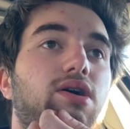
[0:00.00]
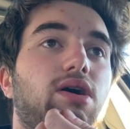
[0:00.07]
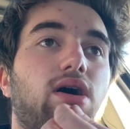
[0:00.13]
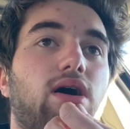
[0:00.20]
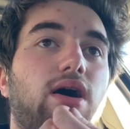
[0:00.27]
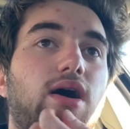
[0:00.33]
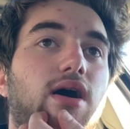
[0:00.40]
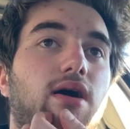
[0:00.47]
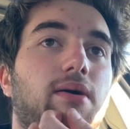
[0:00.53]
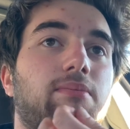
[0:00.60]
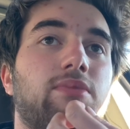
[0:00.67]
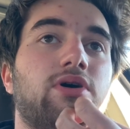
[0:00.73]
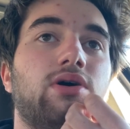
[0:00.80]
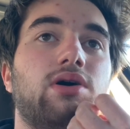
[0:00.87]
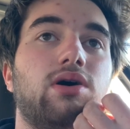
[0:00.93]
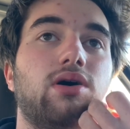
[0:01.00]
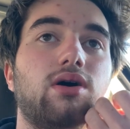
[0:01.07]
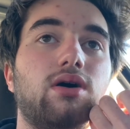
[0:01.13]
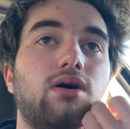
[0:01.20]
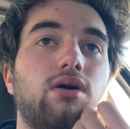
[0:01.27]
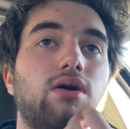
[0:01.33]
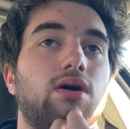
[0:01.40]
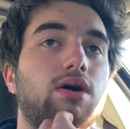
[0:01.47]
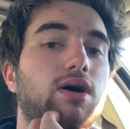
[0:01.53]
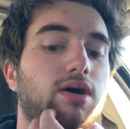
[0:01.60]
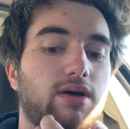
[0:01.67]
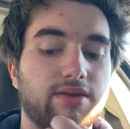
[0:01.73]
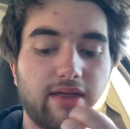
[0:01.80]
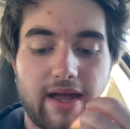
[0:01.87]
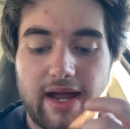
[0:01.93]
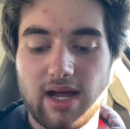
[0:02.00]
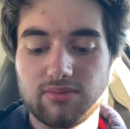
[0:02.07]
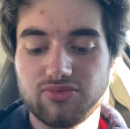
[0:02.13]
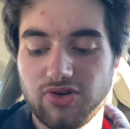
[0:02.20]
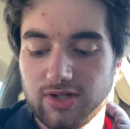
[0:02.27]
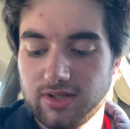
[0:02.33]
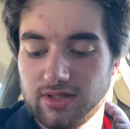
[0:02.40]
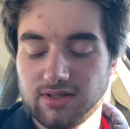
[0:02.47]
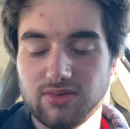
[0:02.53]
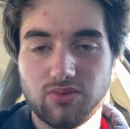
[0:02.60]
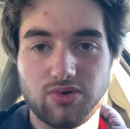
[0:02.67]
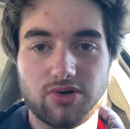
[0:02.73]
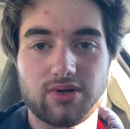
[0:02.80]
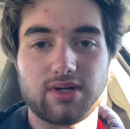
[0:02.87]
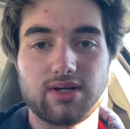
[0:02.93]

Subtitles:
The handbrake doesn't work